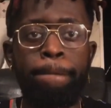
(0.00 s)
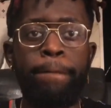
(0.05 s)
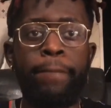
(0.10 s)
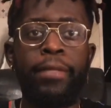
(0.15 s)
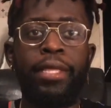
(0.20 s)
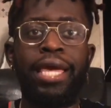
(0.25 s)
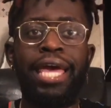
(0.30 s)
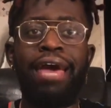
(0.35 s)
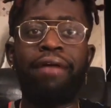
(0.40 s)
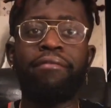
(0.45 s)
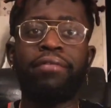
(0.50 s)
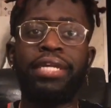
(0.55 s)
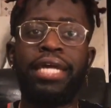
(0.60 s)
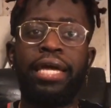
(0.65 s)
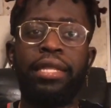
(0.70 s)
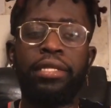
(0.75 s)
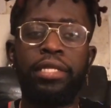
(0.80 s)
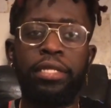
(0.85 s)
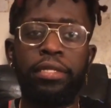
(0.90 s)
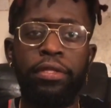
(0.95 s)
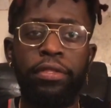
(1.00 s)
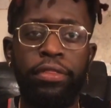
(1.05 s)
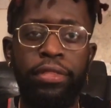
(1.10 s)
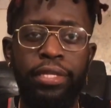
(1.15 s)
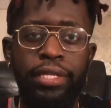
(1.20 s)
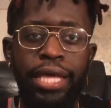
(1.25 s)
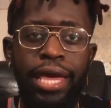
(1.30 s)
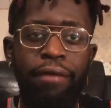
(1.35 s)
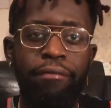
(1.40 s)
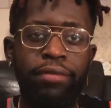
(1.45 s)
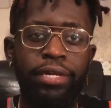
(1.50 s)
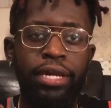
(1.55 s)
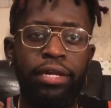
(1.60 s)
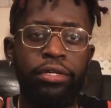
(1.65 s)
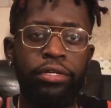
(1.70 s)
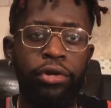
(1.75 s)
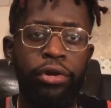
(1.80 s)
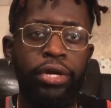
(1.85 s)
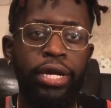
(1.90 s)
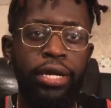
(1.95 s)
having that Lilith, having that
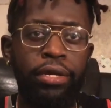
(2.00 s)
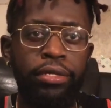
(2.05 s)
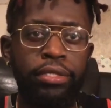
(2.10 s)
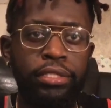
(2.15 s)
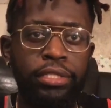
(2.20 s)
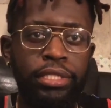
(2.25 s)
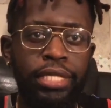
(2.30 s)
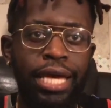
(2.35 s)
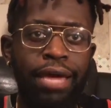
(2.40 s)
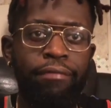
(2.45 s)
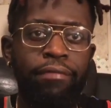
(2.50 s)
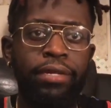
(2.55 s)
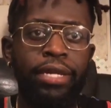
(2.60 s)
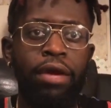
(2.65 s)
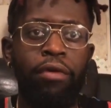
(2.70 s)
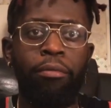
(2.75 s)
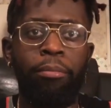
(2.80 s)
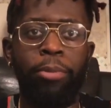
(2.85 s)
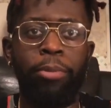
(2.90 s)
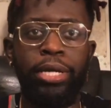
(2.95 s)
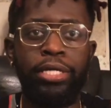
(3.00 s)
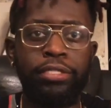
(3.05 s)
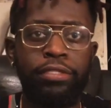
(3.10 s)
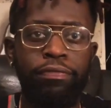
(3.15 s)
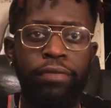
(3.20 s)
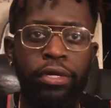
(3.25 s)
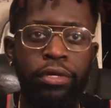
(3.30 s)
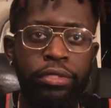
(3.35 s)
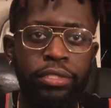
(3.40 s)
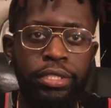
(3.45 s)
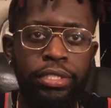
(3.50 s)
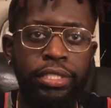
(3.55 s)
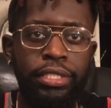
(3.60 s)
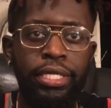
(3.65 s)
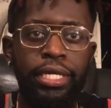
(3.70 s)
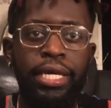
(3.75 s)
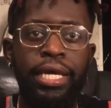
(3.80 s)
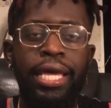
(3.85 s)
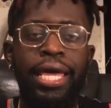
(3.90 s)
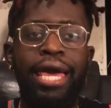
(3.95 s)
dark energy, having that repressive energy,
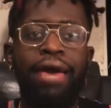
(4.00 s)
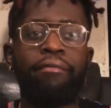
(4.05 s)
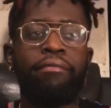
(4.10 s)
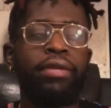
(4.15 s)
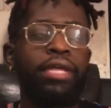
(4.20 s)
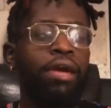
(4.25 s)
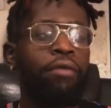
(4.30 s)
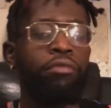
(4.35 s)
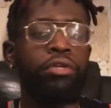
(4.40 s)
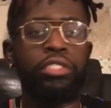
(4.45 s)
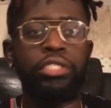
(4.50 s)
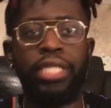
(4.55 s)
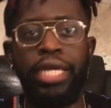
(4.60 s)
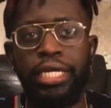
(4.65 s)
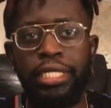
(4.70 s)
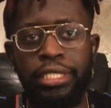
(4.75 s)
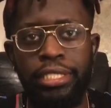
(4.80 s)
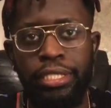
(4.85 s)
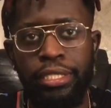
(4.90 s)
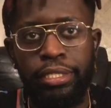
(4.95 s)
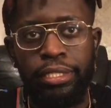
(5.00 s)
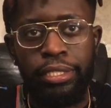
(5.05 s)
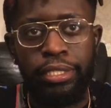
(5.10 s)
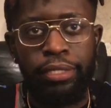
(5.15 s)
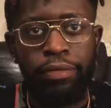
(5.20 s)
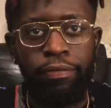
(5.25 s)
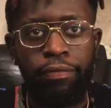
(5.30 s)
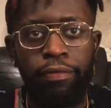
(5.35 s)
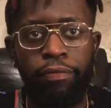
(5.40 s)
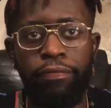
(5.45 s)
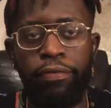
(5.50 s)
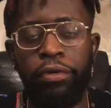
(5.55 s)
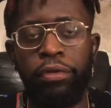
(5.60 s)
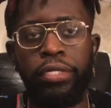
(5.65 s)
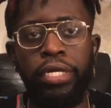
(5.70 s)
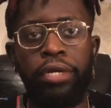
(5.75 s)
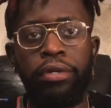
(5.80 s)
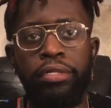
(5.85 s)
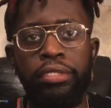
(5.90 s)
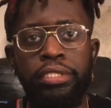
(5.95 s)
having that rejection filled
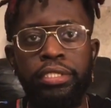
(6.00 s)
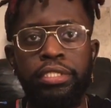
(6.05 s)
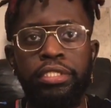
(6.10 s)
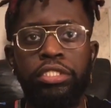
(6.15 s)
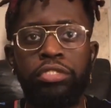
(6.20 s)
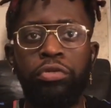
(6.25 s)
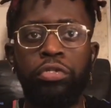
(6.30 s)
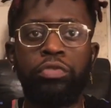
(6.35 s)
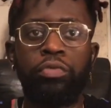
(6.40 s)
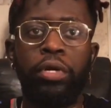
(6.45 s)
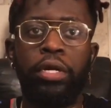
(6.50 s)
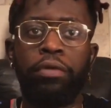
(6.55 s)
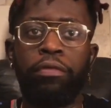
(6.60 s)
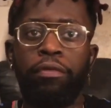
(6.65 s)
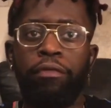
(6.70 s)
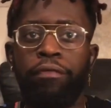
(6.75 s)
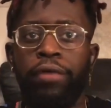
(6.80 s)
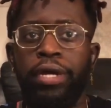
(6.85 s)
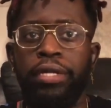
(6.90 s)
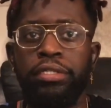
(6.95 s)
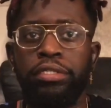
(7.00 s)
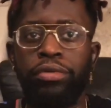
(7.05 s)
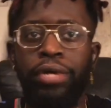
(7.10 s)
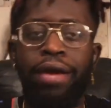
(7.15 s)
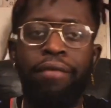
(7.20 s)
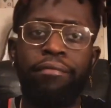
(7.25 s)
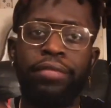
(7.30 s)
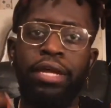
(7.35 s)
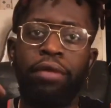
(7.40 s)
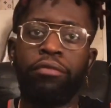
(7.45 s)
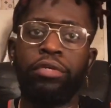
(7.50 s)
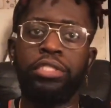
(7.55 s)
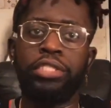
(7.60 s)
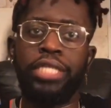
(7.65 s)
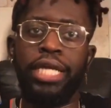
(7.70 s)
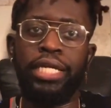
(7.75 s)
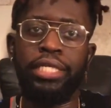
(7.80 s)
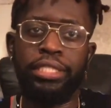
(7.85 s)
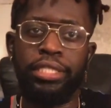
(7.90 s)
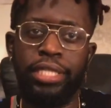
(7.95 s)
energy, she was wanting revenge. So having that
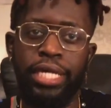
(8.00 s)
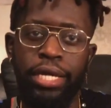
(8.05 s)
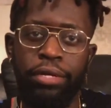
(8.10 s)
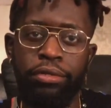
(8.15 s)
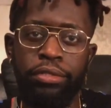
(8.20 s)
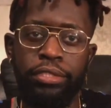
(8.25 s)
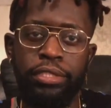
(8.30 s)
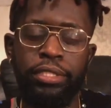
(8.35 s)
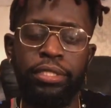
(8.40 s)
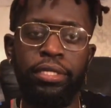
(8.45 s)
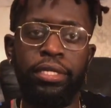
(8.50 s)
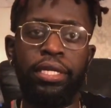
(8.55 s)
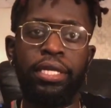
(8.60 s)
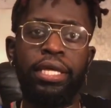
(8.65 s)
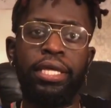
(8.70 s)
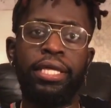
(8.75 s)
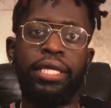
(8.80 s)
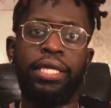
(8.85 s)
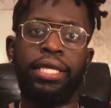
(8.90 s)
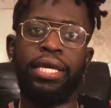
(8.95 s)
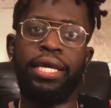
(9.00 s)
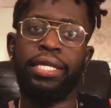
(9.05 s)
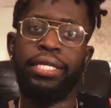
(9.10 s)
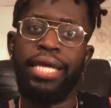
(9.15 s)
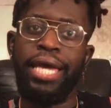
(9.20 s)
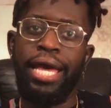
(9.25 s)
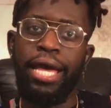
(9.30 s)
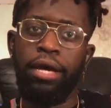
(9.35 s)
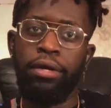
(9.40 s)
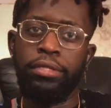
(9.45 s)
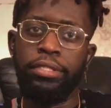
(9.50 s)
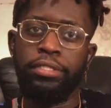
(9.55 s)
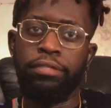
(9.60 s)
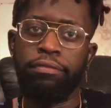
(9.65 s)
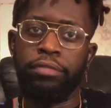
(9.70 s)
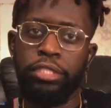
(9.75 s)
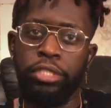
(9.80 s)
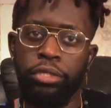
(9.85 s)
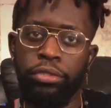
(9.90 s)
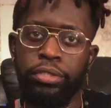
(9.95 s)
rejection energy in the house of
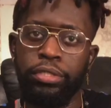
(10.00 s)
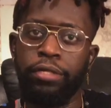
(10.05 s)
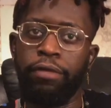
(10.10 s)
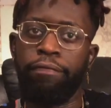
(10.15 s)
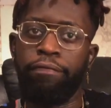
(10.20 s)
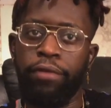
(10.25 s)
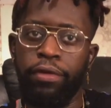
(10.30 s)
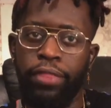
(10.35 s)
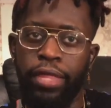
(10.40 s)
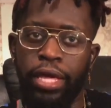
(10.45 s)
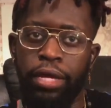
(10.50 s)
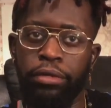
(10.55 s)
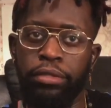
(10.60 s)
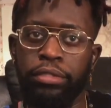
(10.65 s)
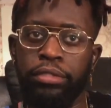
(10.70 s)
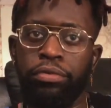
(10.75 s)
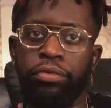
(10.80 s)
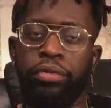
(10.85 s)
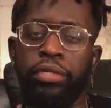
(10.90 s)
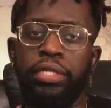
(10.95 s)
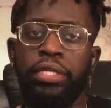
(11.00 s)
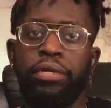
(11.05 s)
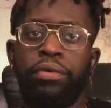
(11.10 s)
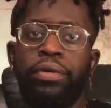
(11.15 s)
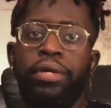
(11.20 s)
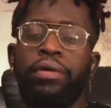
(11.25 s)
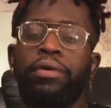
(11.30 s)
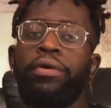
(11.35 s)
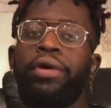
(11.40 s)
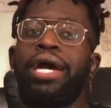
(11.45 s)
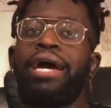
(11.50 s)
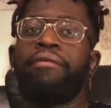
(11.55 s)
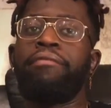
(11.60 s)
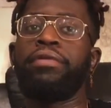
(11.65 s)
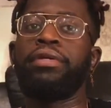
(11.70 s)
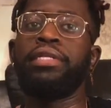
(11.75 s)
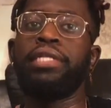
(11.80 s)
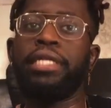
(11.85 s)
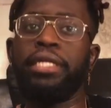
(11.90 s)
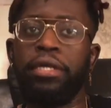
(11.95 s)
children, the 5th house, or
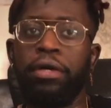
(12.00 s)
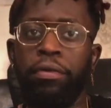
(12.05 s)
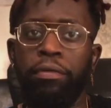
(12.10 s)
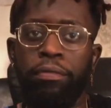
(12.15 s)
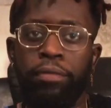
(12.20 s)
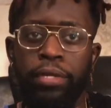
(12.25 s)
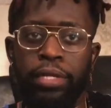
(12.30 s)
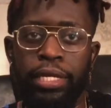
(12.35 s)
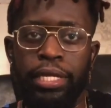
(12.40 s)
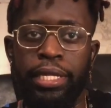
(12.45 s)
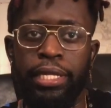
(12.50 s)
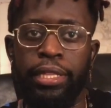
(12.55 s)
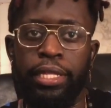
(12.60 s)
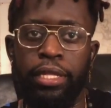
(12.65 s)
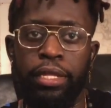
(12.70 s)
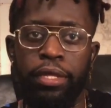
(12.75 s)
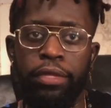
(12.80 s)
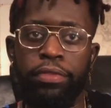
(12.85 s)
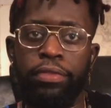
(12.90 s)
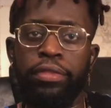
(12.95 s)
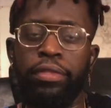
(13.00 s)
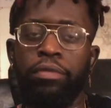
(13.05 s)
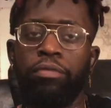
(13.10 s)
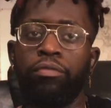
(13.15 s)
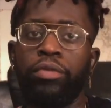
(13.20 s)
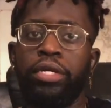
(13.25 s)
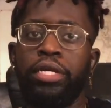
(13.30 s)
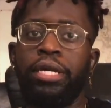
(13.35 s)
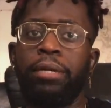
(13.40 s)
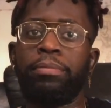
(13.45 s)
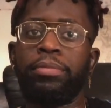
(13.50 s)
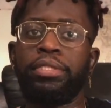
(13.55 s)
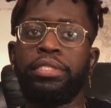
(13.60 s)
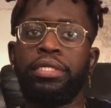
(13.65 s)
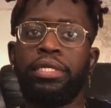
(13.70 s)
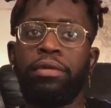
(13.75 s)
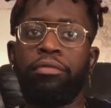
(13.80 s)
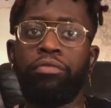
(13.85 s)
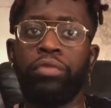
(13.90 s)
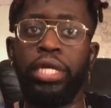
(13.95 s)
having Leo Lilith when it comes
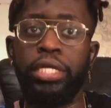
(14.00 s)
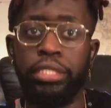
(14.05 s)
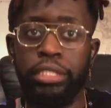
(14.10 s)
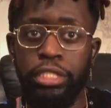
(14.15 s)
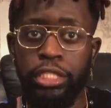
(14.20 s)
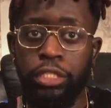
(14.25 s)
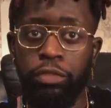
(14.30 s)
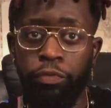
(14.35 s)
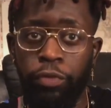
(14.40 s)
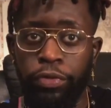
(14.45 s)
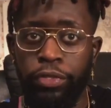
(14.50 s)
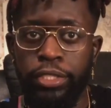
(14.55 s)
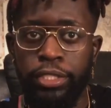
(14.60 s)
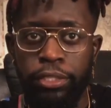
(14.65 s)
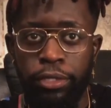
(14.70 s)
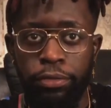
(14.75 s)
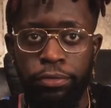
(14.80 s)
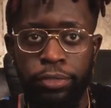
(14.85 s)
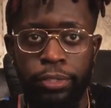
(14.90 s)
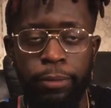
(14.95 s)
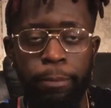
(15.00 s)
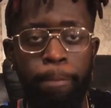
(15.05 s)
to relationships with children,